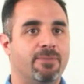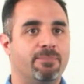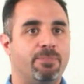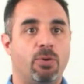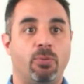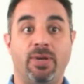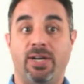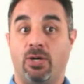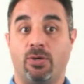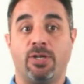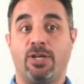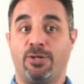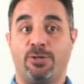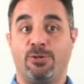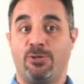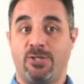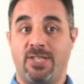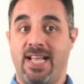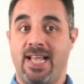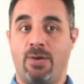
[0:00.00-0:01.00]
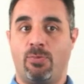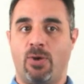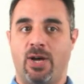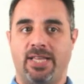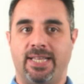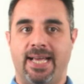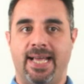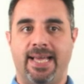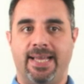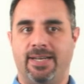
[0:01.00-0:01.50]
but we don't understand why
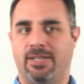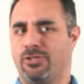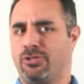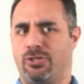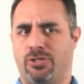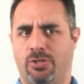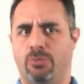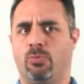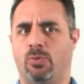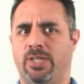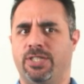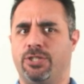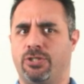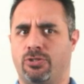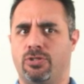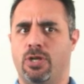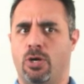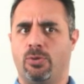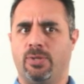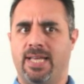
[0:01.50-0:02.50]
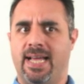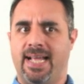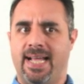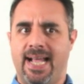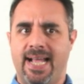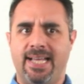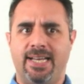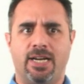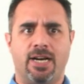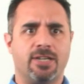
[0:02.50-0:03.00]
they hate us. We just know they
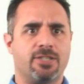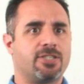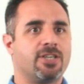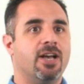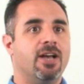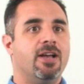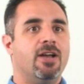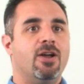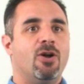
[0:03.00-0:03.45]
hate us.